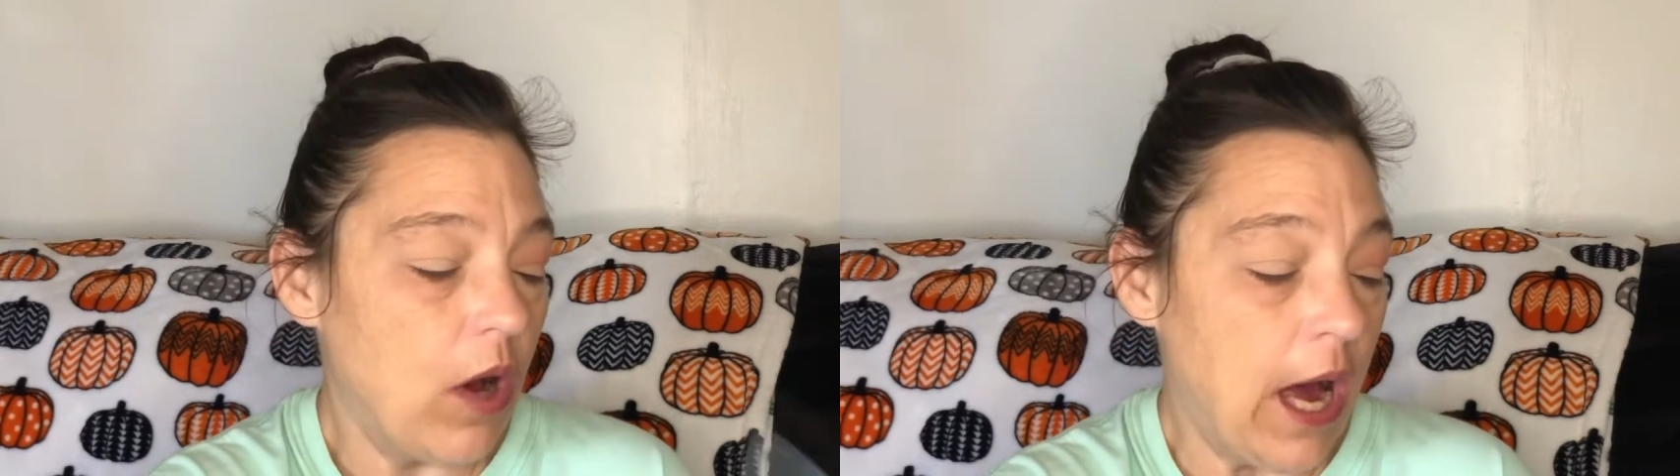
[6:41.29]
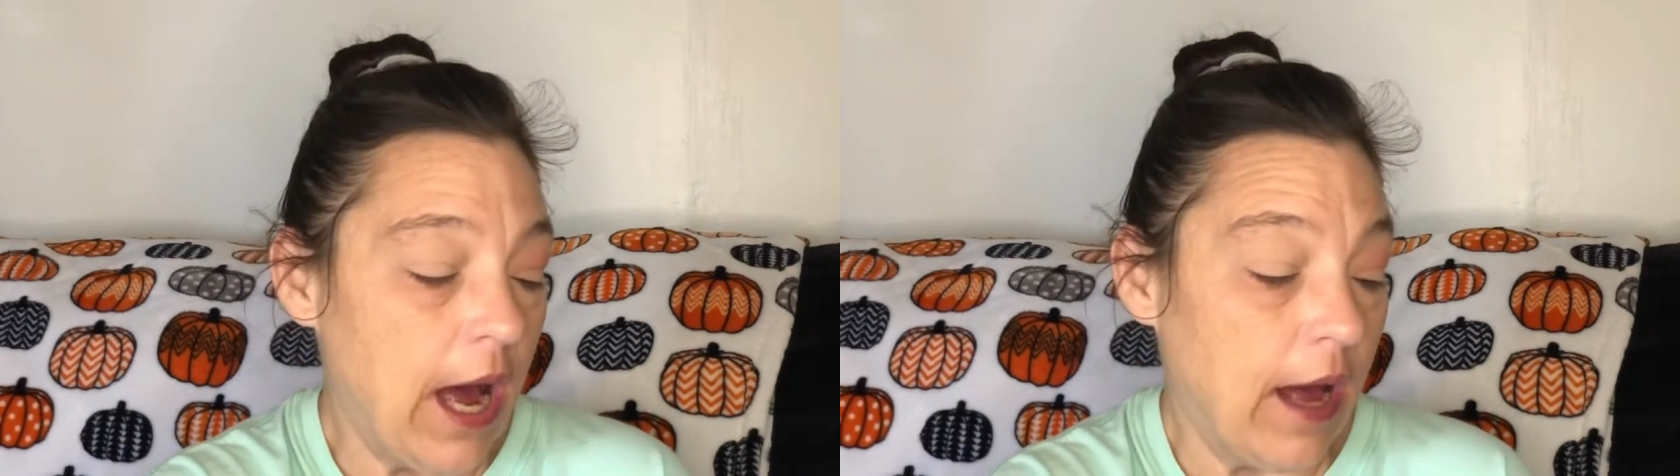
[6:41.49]

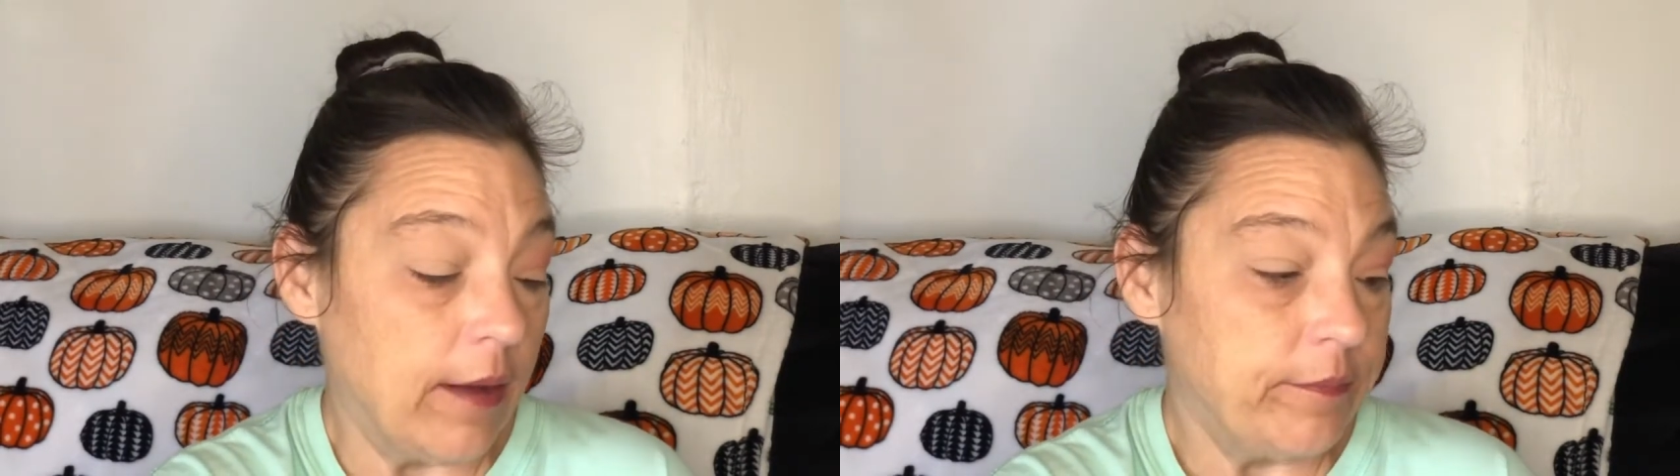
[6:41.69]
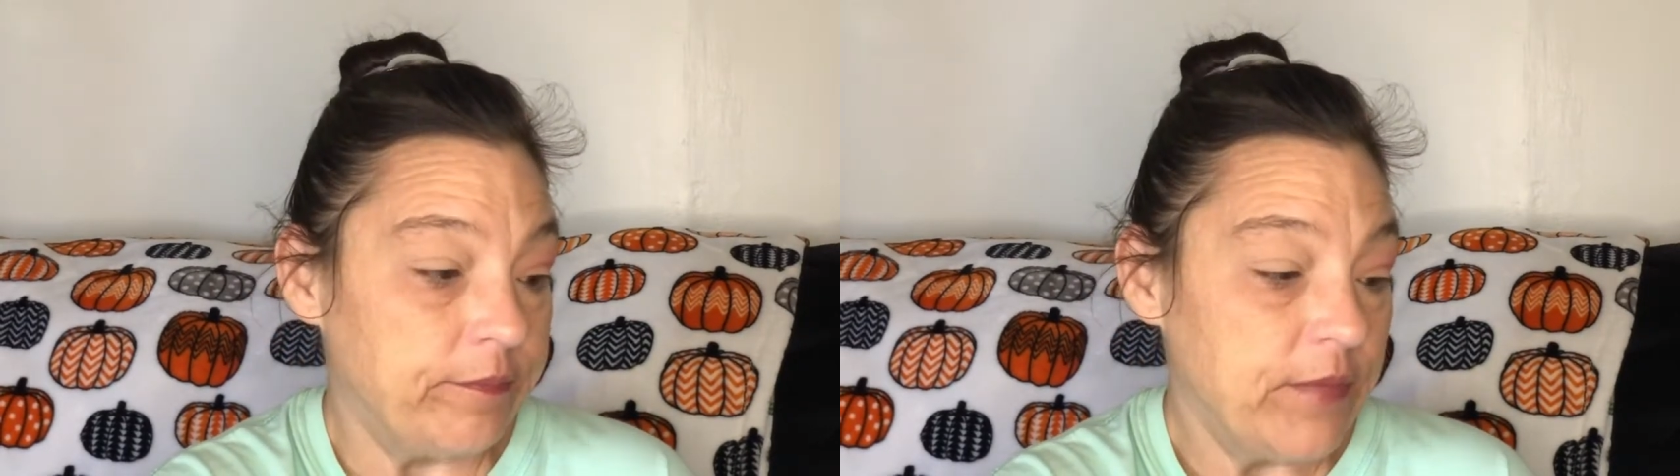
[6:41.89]

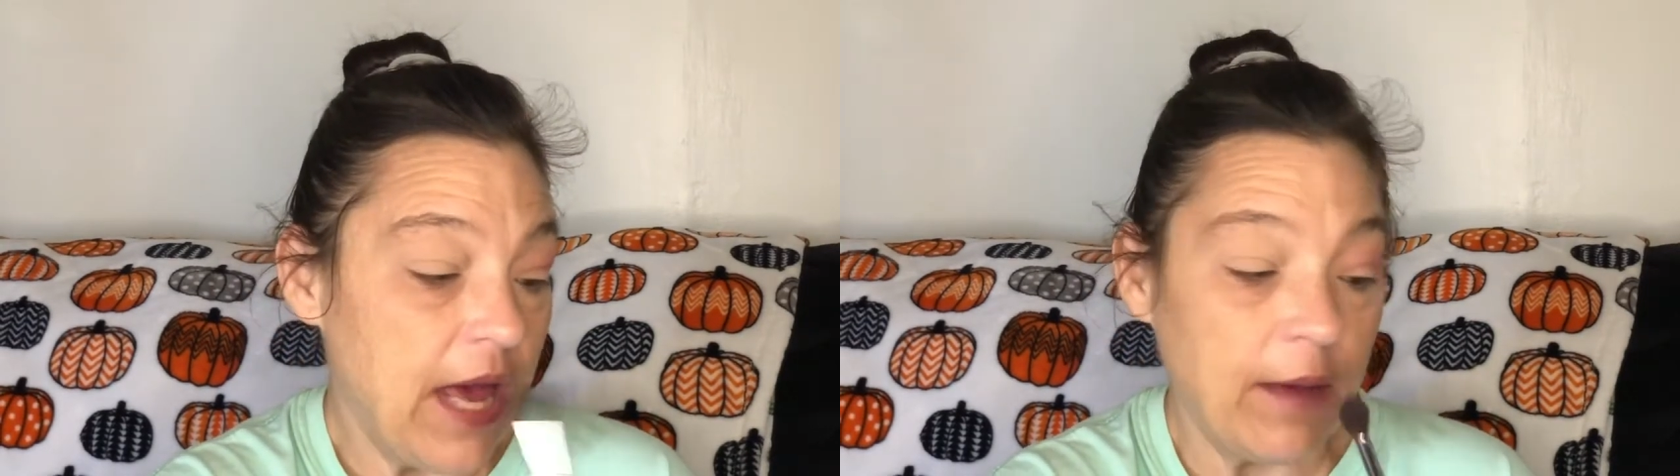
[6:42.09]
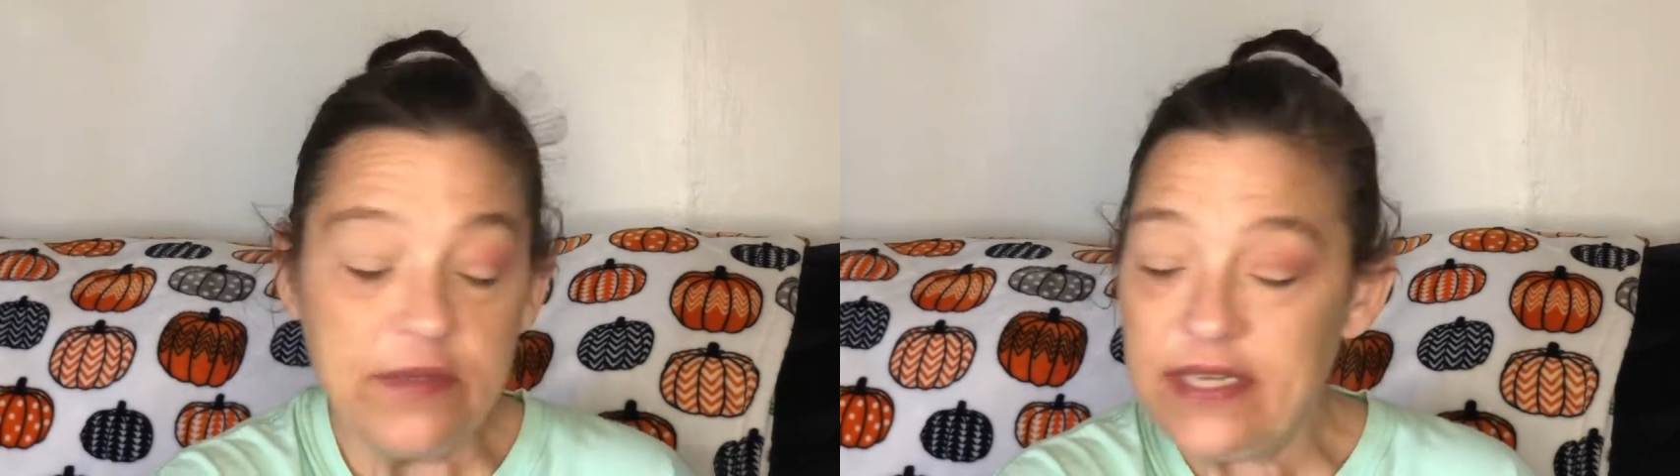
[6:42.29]

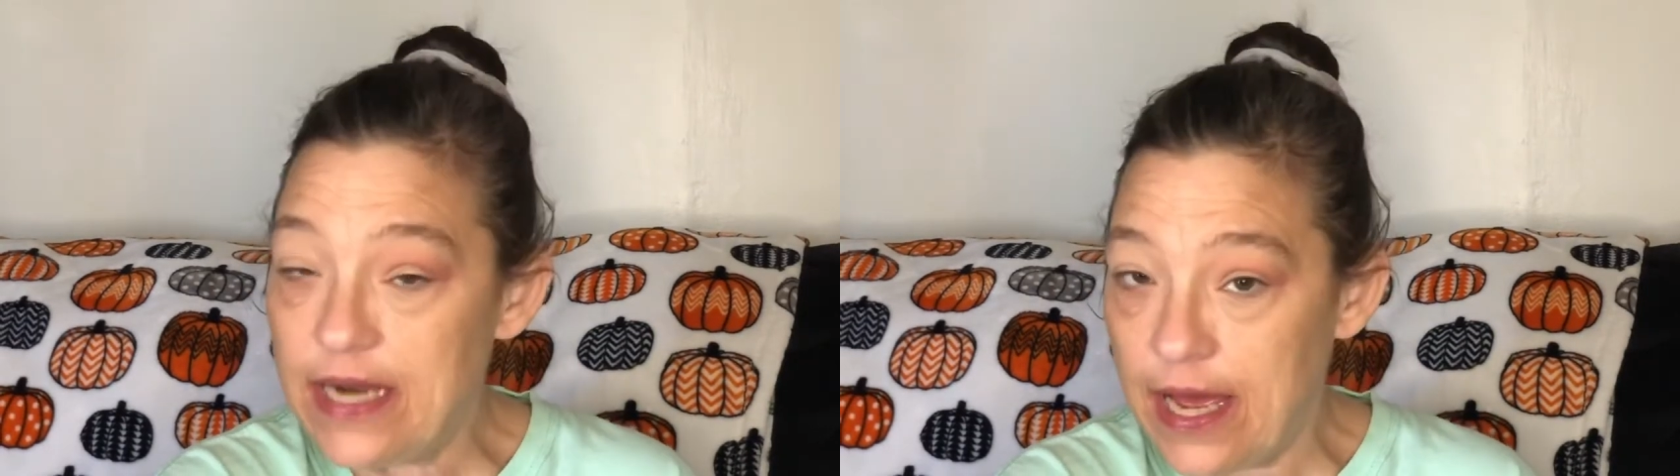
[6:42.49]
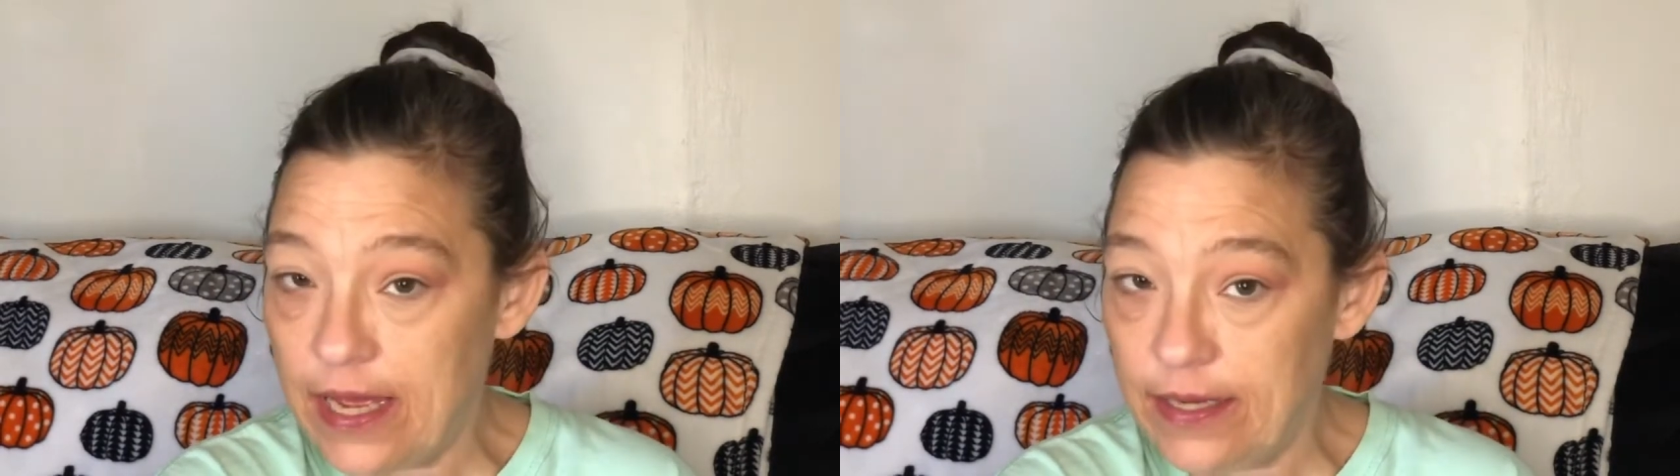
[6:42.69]
I was
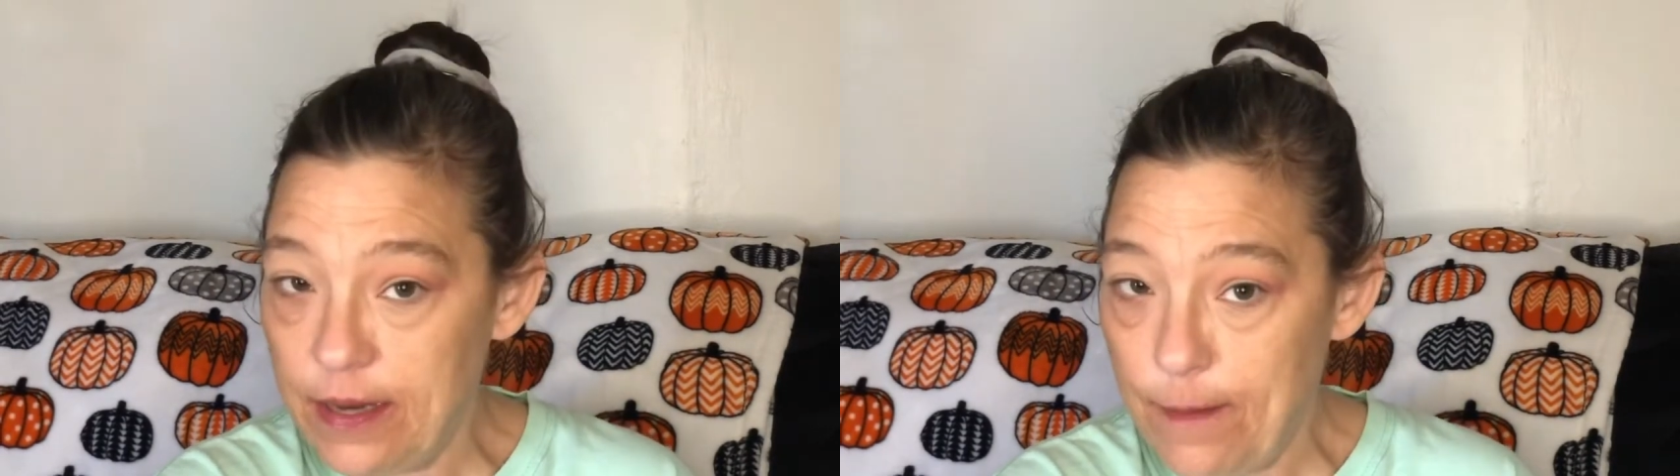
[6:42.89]
denied.